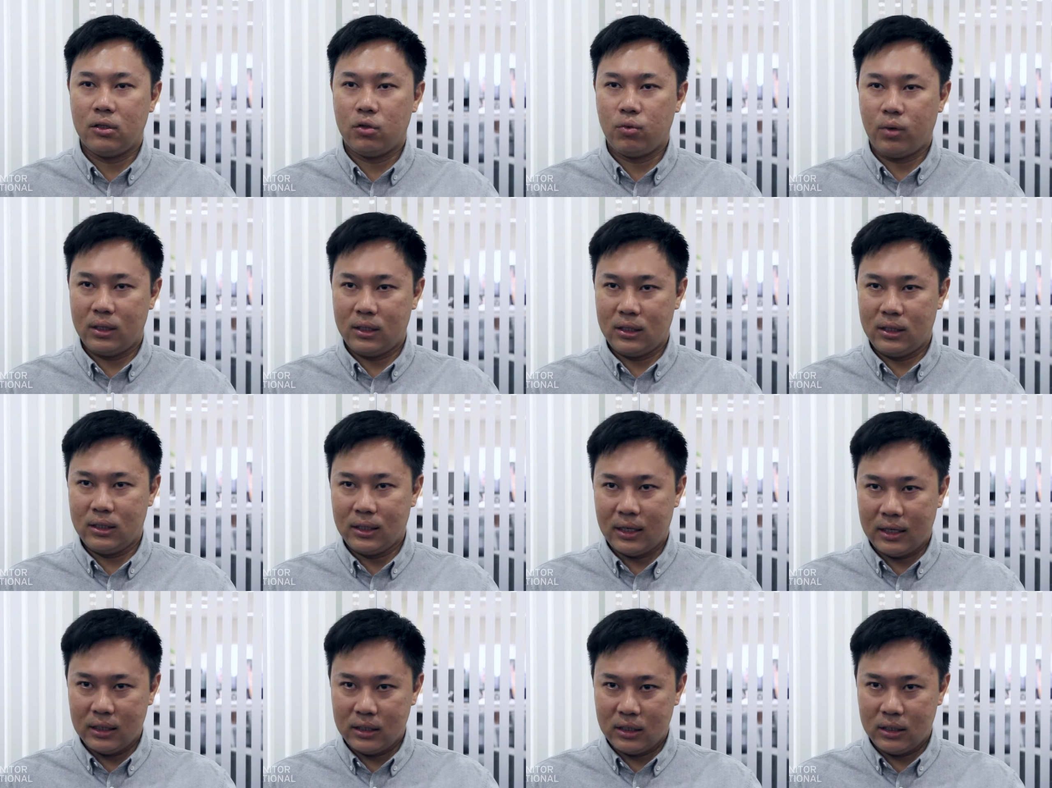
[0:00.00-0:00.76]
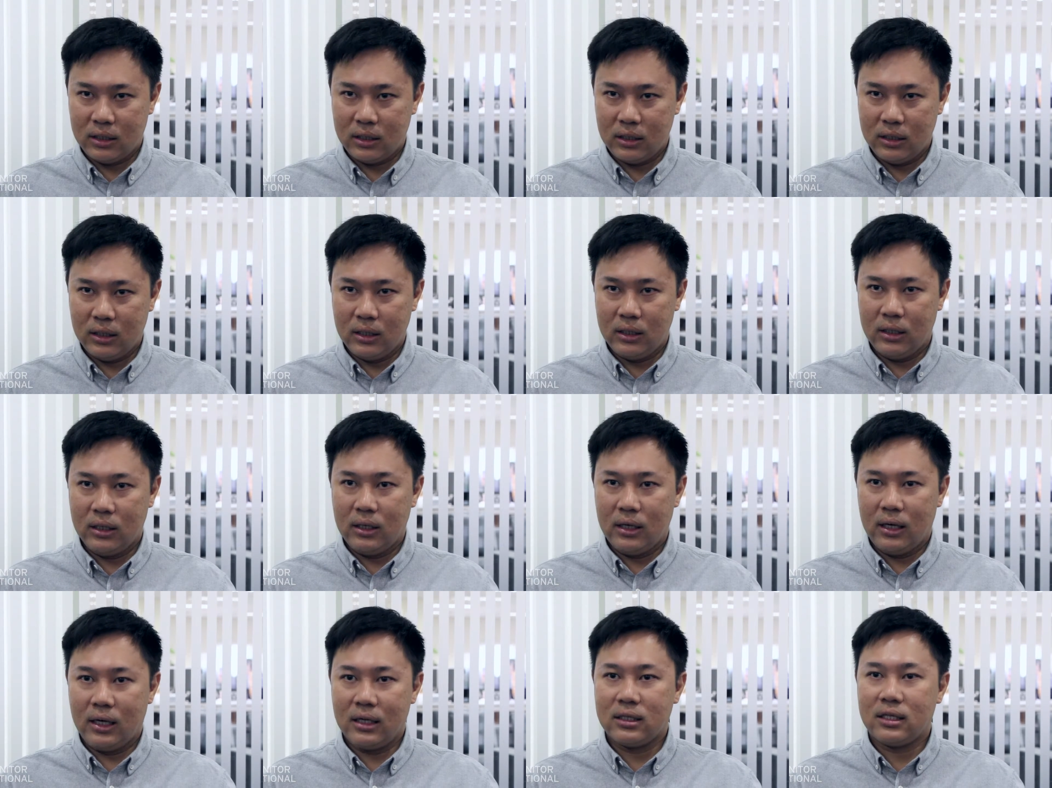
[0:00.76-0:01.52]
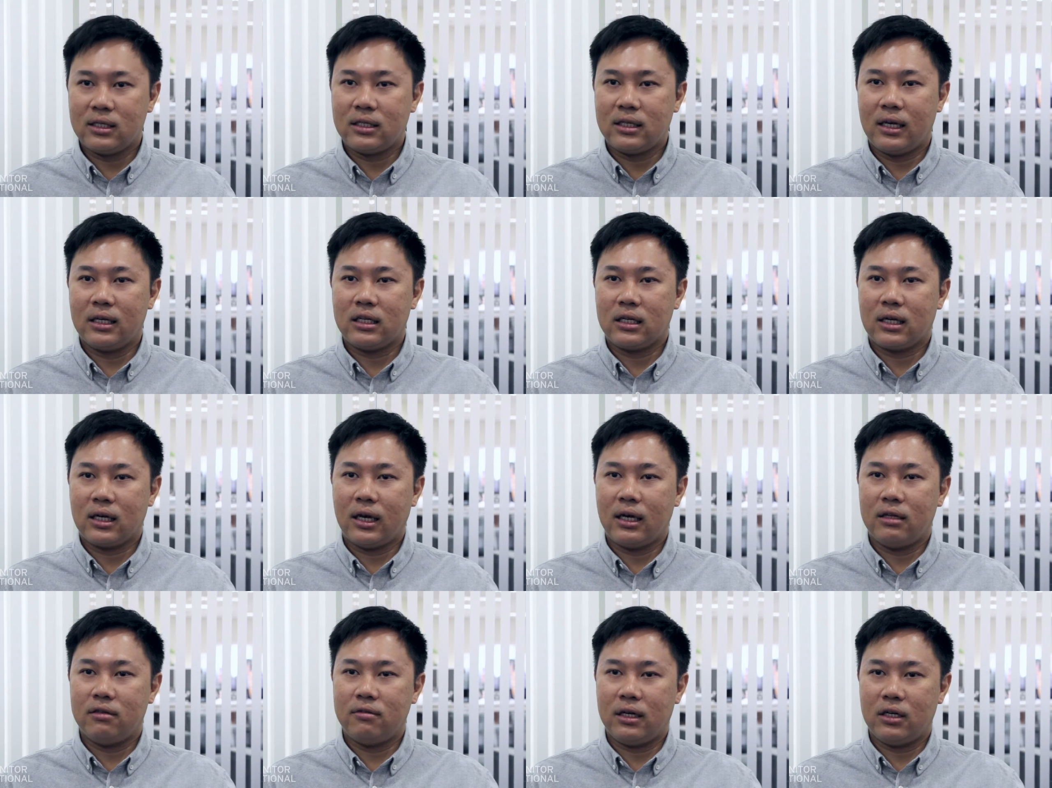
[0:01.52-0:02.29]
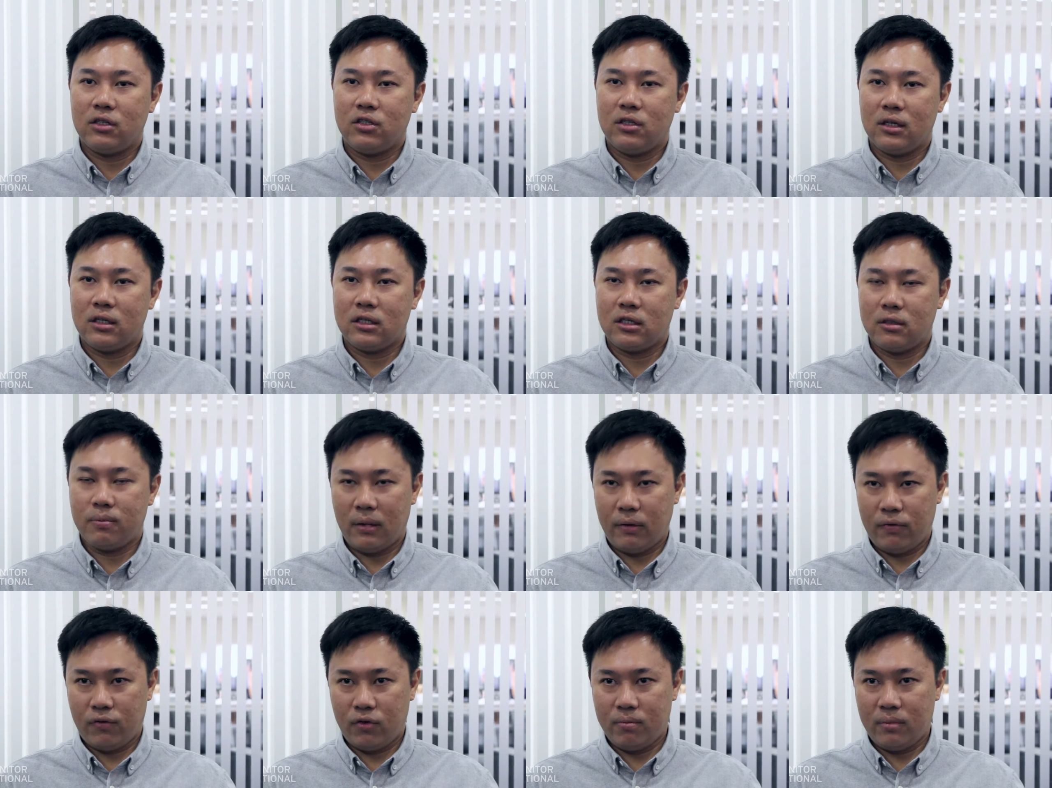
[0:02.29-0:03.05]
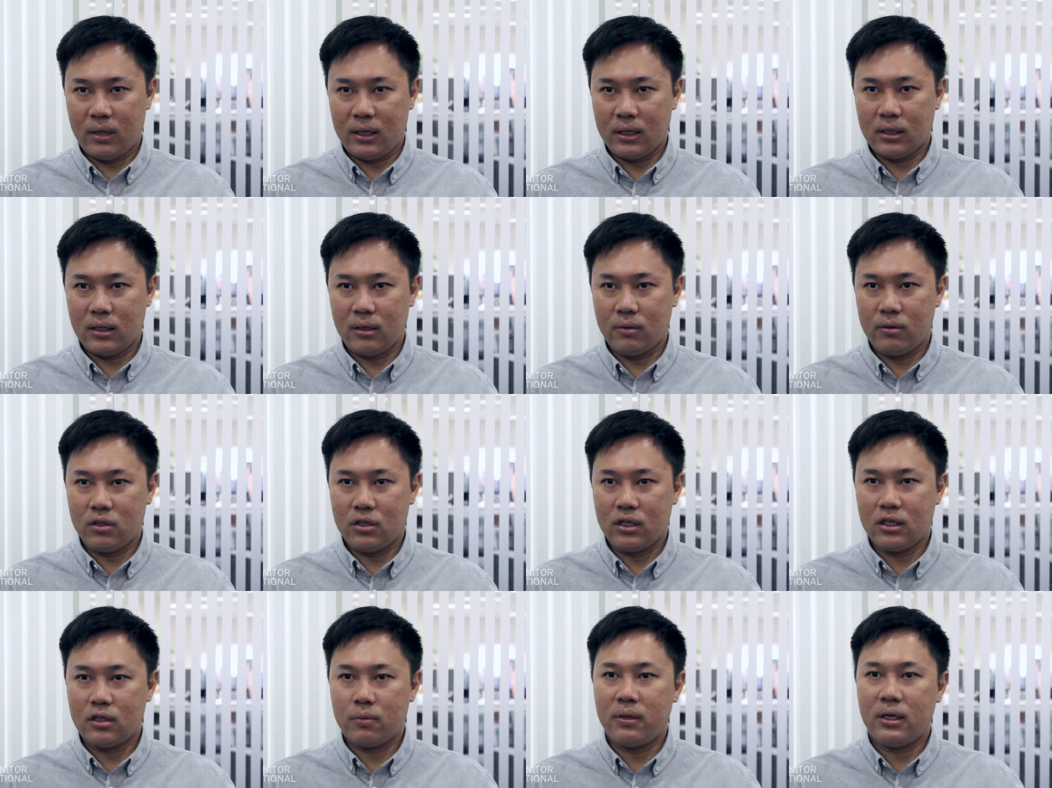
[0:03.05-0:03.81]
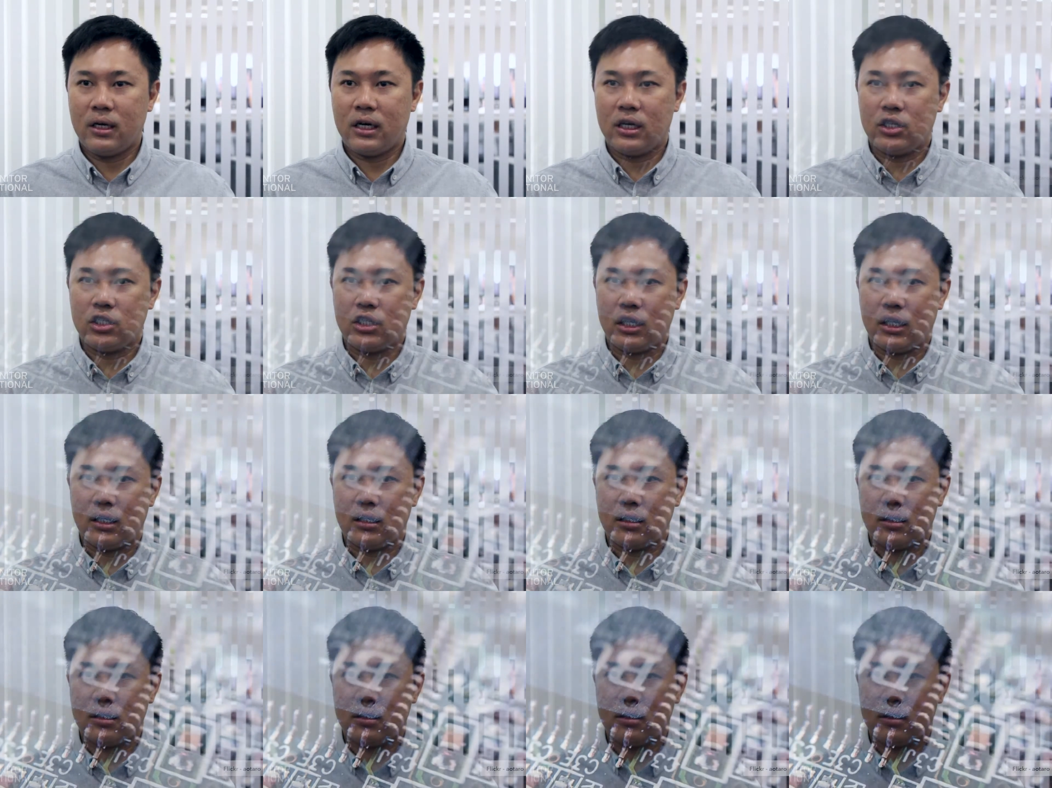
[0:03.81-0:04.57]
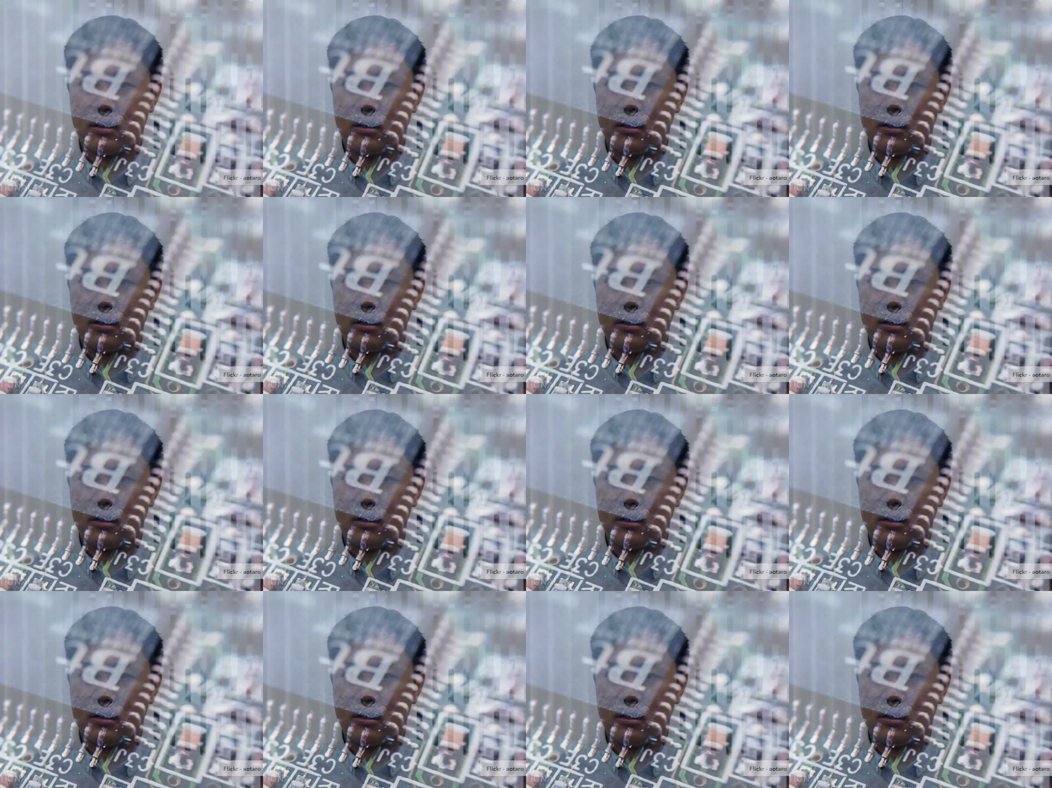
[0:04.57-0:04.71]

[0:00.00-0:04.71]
in 2019 as the second largest smartphone market just behind China.